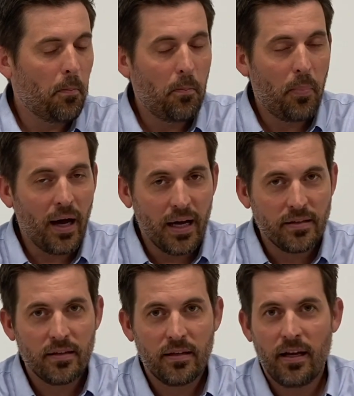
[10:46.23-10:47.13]

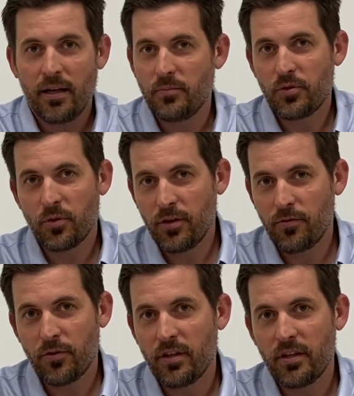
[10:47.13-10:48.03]
But, and I'm sorry
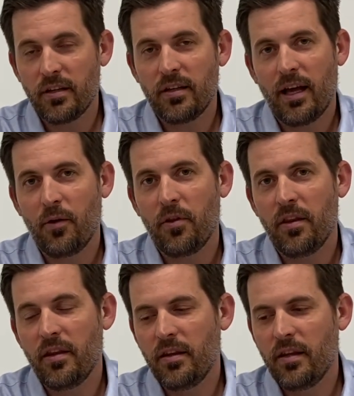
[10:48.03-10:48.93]
for how
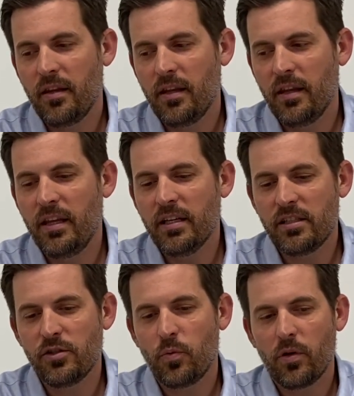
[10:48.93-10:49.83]
this
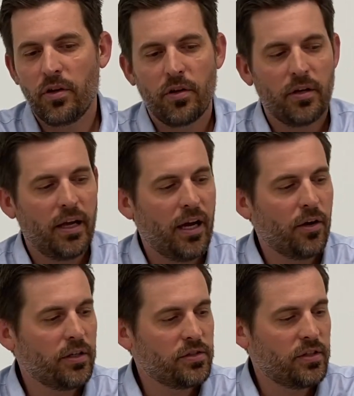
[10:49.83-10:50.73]
is one of the
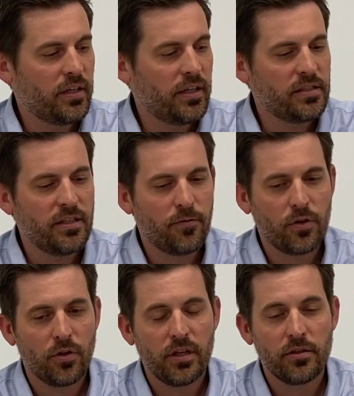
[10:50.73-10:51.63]
areas that is
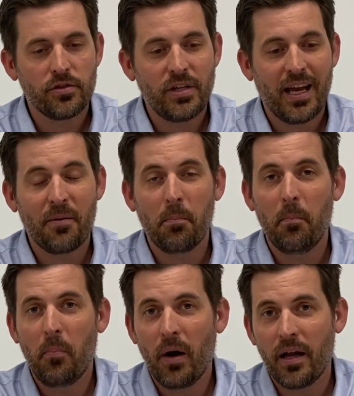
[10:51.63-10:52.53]
difficult to
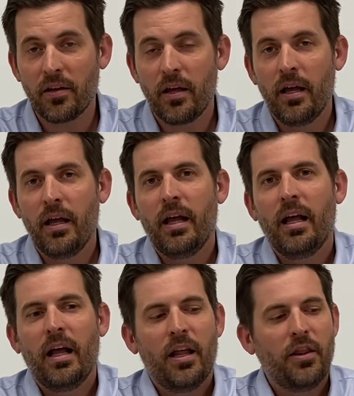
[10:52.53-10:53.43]
understand, but
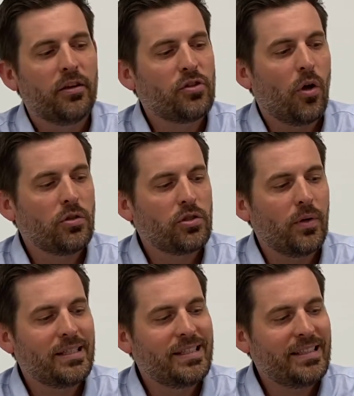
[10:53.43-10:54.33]
there's also
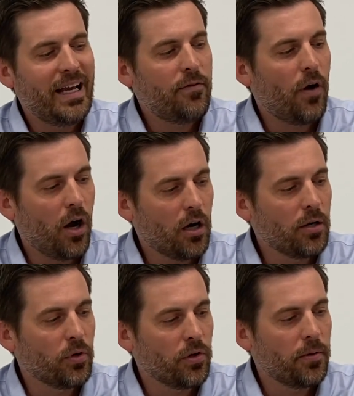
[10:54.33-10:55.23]
a safe
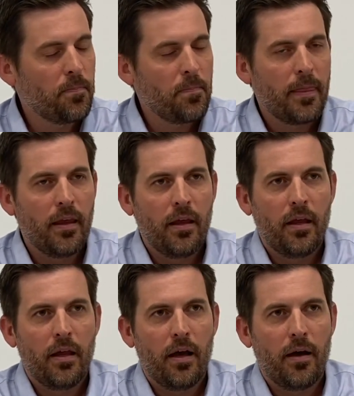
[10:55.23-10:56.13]
harbor,
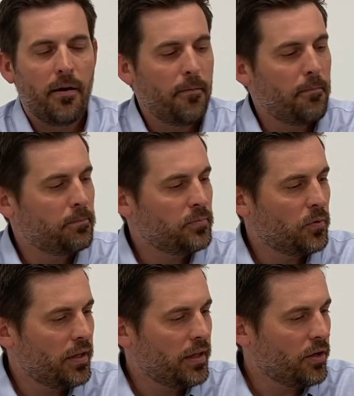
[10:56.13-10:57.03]

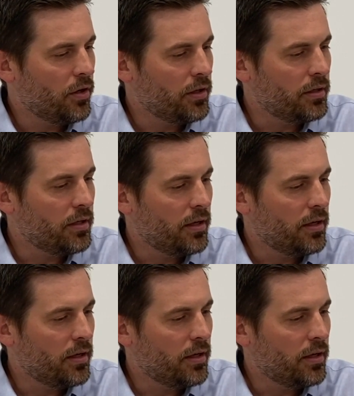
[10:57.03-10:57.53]
what do they call it?